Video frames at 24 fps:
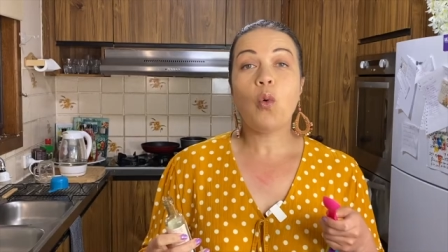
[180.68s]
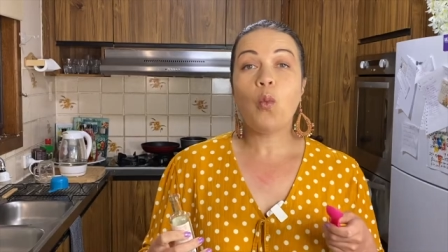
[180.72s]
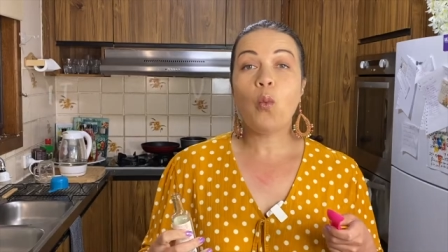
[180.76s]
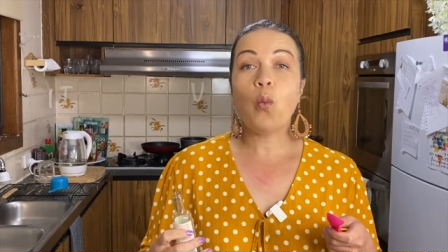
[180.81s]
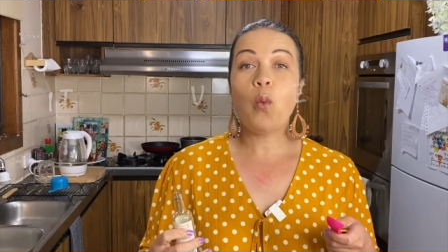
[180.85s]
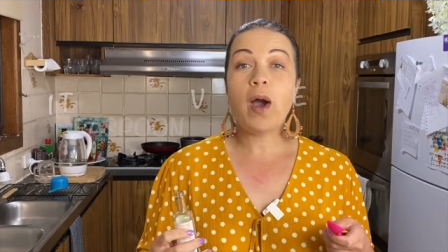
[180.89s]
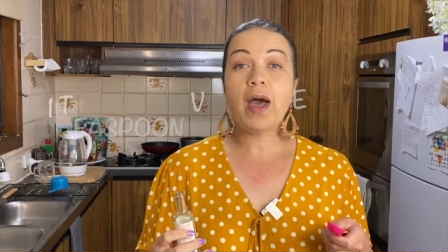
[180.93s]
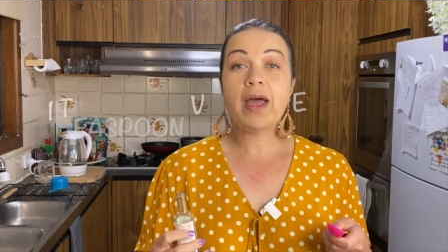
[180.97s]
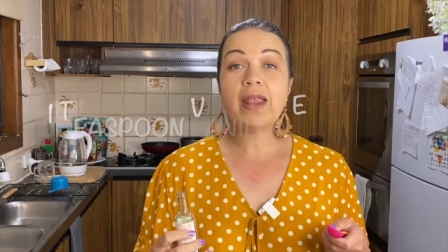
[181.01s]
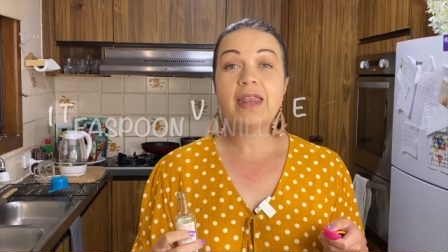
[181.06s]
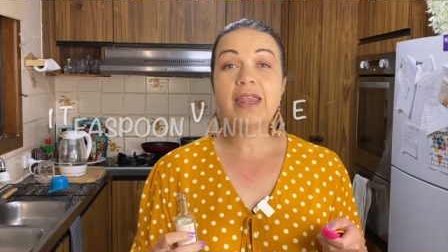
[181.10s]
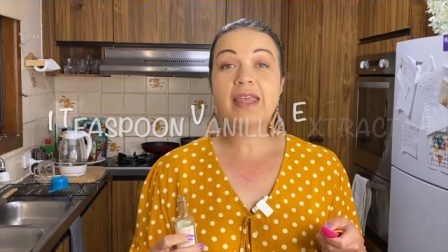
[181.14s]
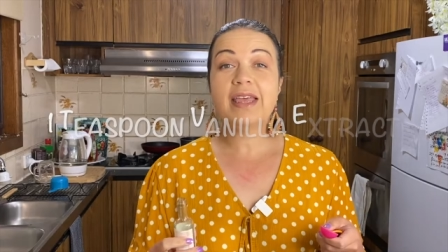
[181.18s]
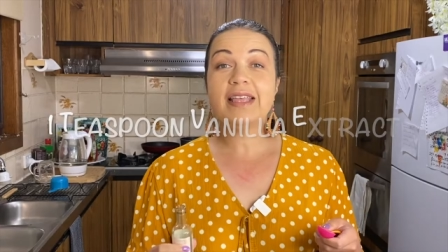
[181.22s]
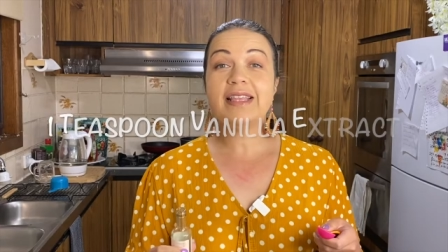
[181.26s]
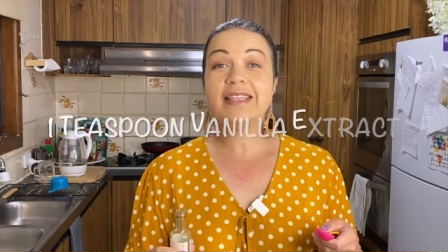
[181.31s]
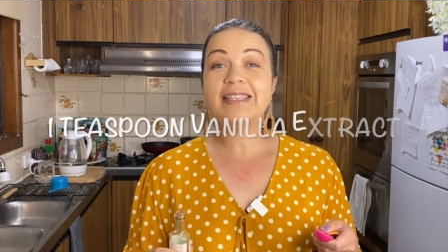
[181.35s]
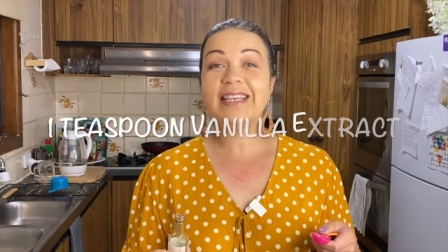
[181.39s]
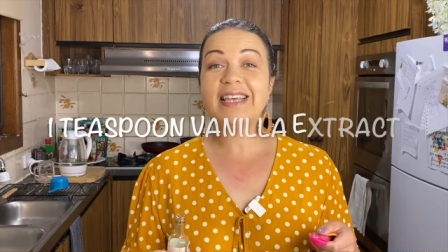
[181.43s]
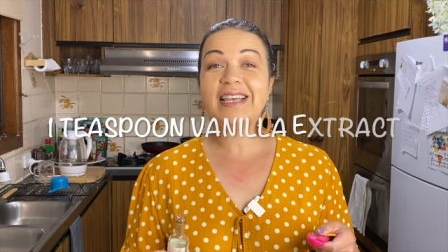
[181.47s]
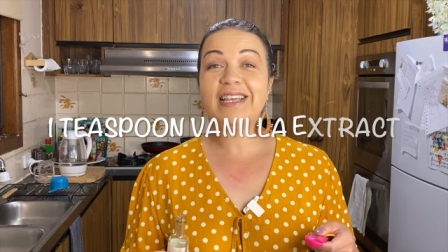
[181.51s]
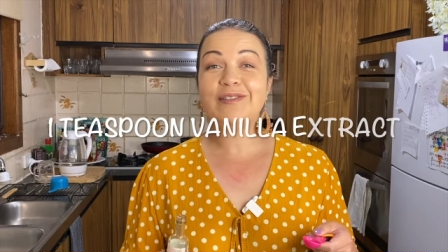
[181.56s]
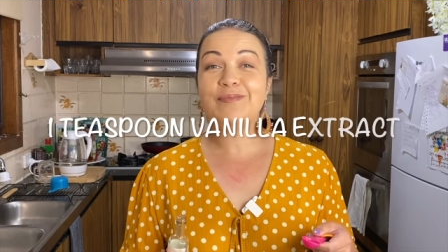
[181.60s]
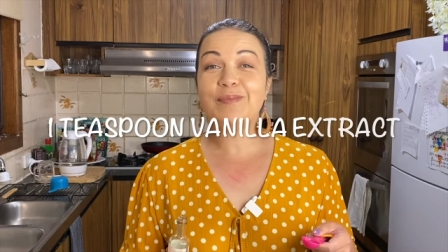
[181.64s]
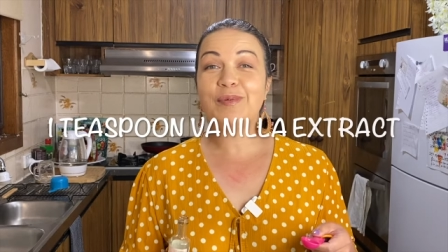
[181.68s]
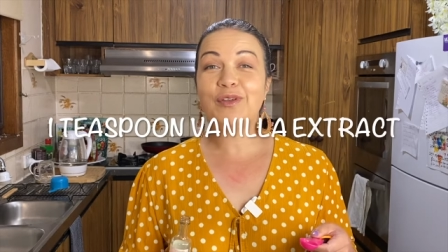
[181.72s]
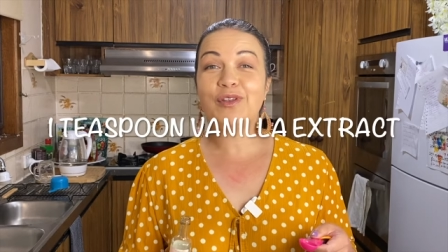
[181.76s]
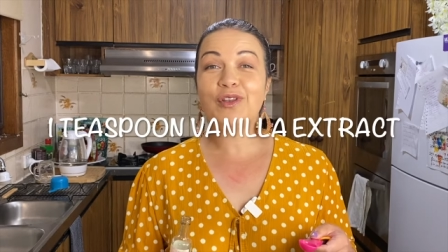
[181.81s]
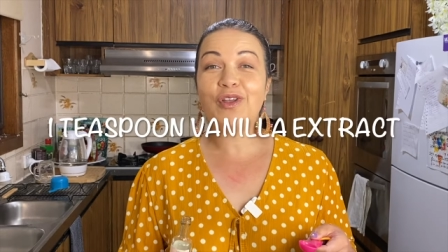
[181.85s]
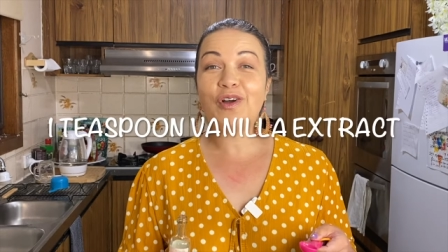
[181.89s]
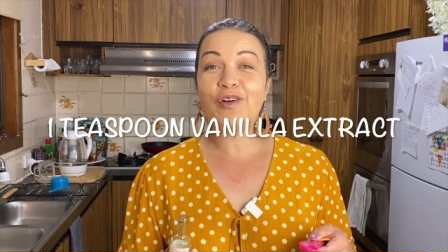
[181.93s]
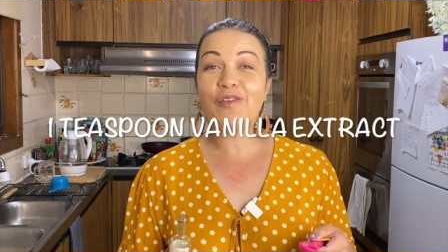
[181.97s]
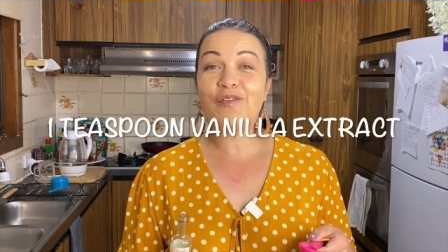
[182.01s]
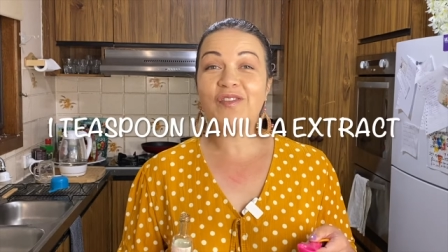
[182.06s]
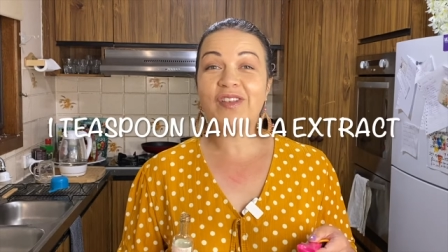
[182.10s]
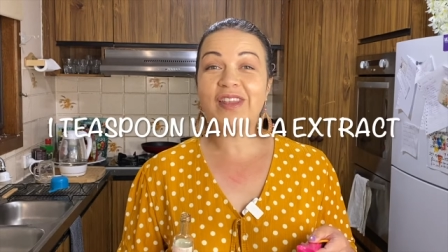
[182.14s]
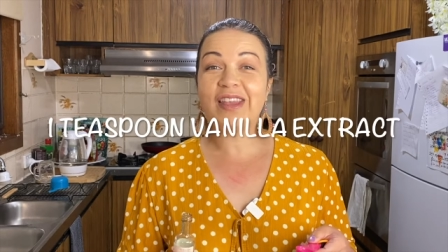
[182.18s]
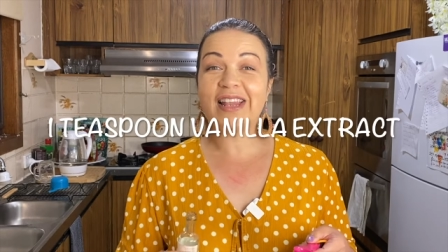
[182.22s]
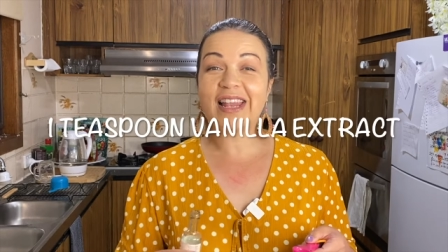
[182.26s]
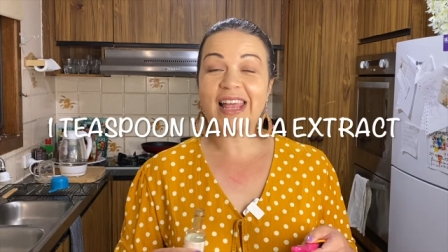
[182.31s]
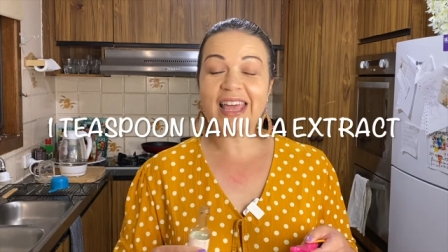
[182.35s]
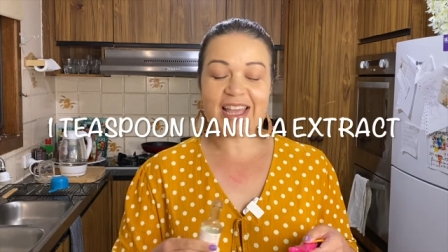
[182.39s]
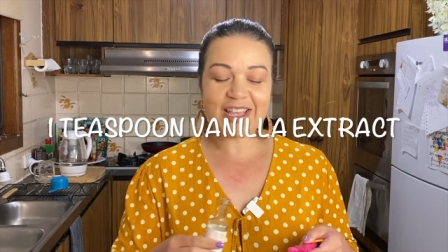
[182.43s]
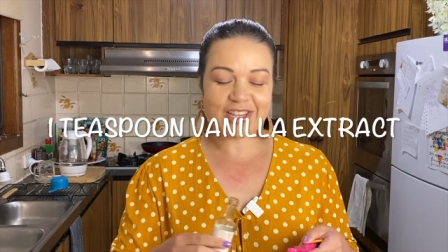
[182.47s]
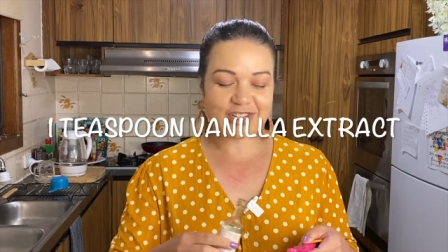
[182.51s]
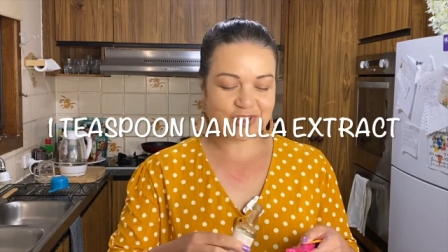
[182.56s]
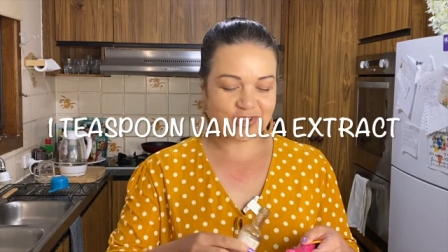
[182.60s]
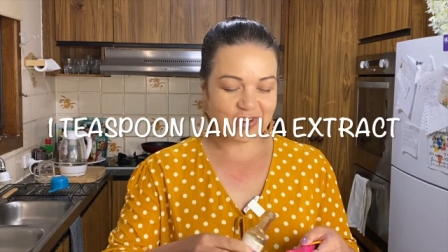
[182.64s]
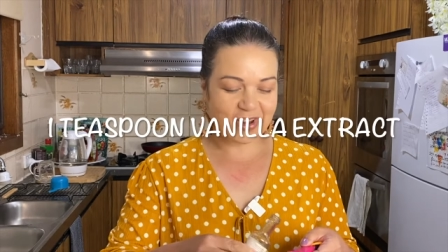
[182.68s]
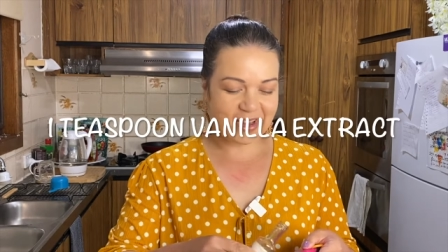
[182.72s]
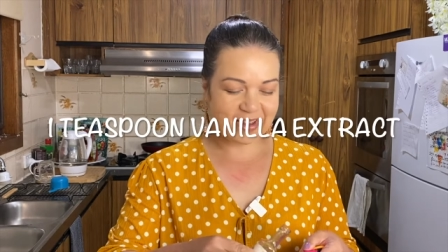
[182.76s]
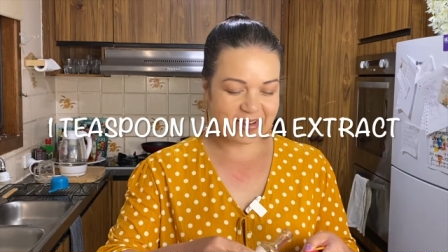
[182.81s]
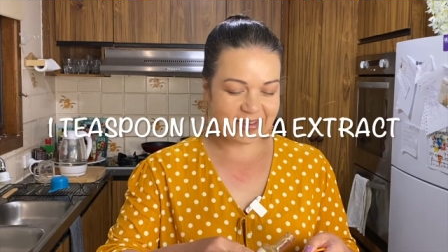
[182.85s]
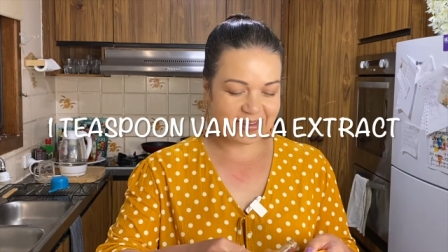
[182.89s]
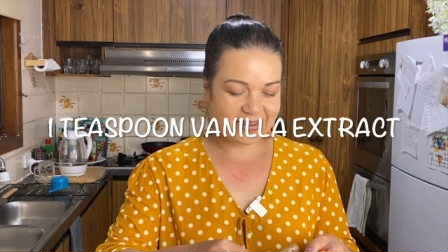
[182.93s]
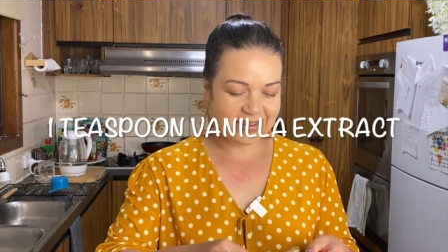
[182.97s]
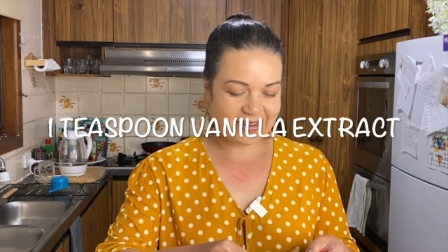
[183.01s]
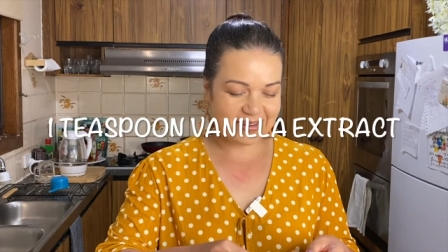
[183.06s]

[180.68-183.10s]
one teaspoon of vanilla extract